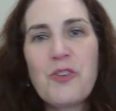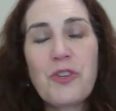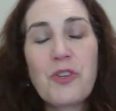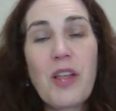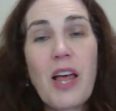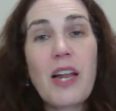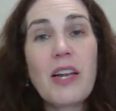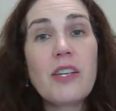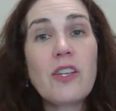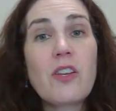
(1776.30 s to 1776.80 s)

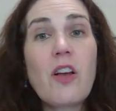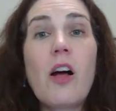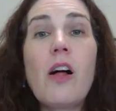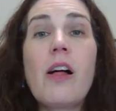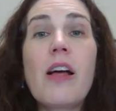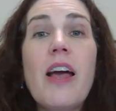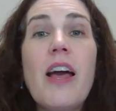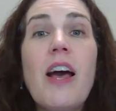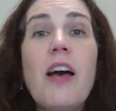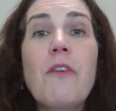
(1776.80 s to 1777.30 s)
that is all
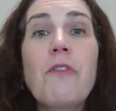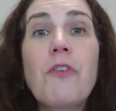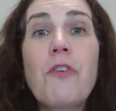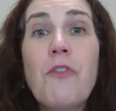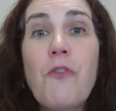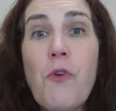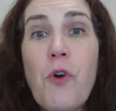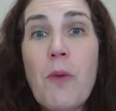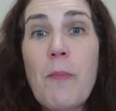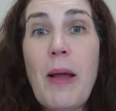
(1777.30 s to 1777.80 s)
I have
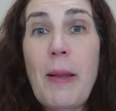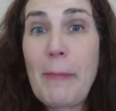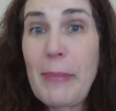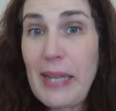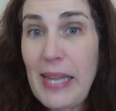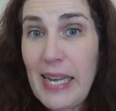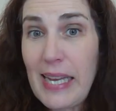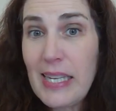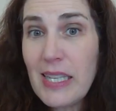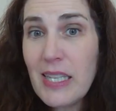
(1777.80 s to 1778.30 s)
for my
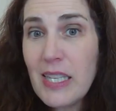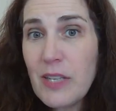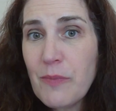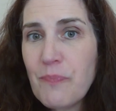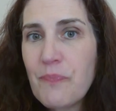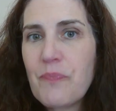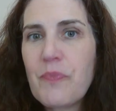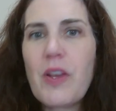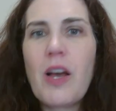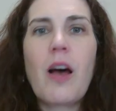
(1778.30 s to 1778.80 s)
plans.
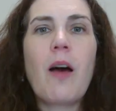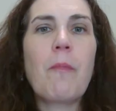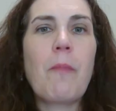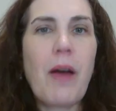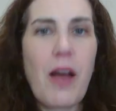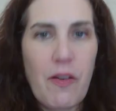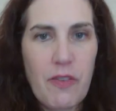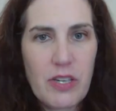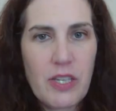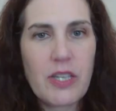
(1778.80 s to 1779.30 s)

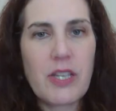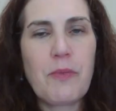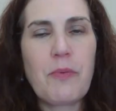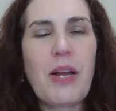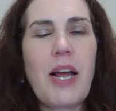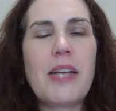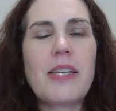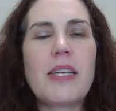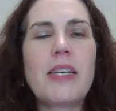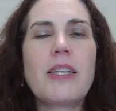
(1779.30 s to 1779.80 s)
Obviously,
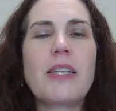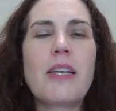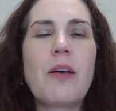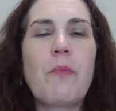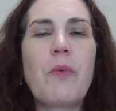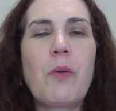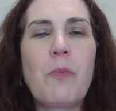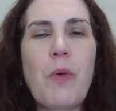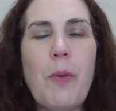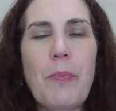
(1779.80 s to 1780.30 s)
as I said,
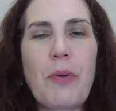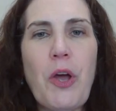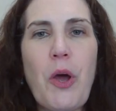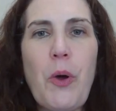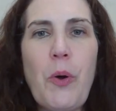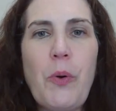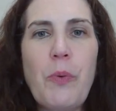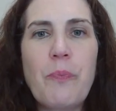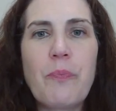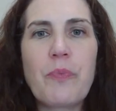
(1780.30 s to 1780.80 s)
when
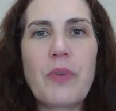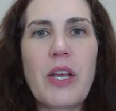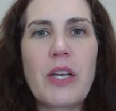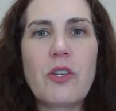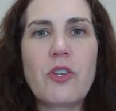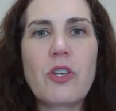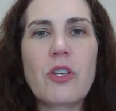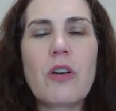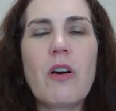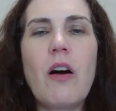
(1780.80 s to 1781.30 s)
WIPCO
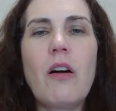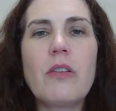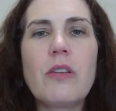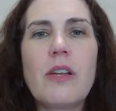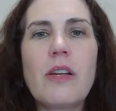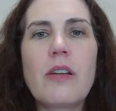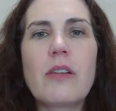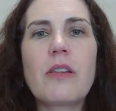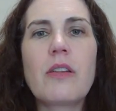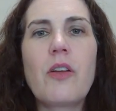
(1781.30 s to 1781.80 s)
gets called
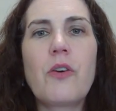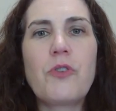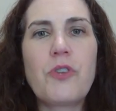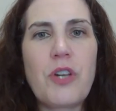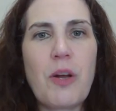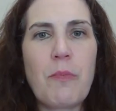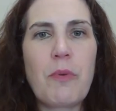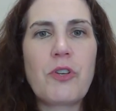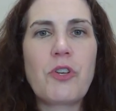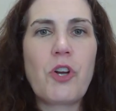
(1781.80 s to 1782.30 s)
those
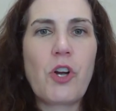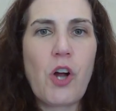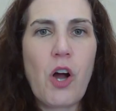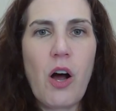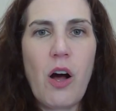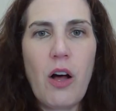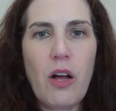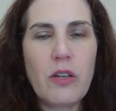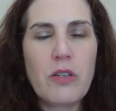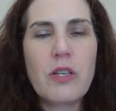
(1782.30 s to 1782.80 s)
numbers are
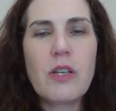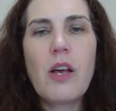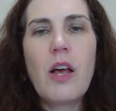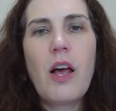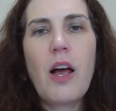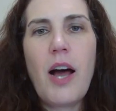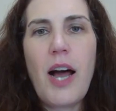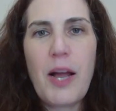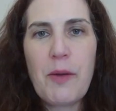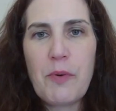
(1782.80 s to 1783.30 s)
called,
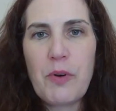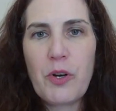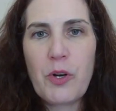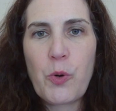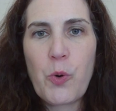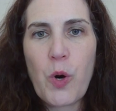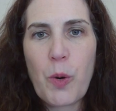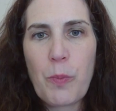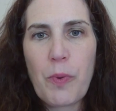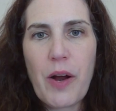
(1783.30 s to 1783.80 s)
I will
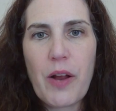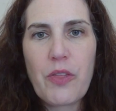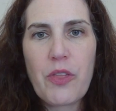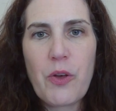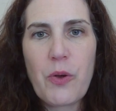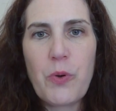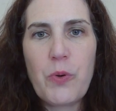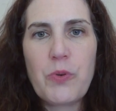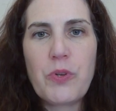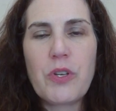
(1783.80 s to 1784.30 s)
incorporate
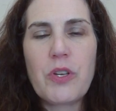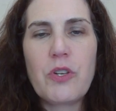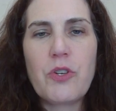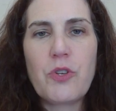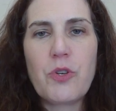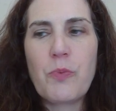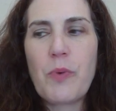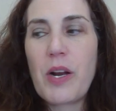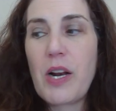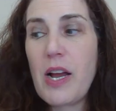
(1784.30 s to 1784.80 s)
those
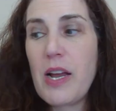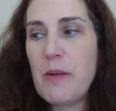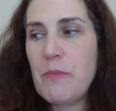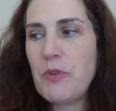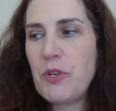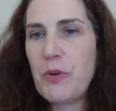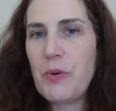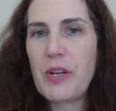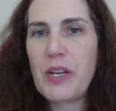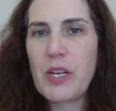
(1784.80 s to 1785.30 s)
into what I am
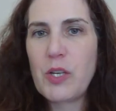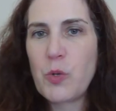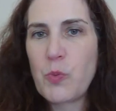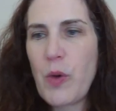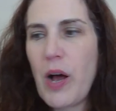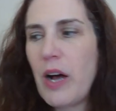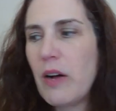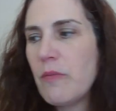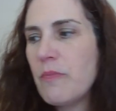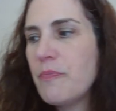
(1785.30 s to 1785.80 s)
doing as
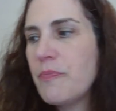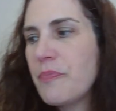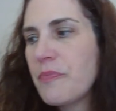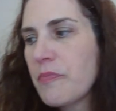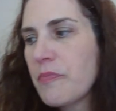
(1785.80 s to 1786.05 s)
well.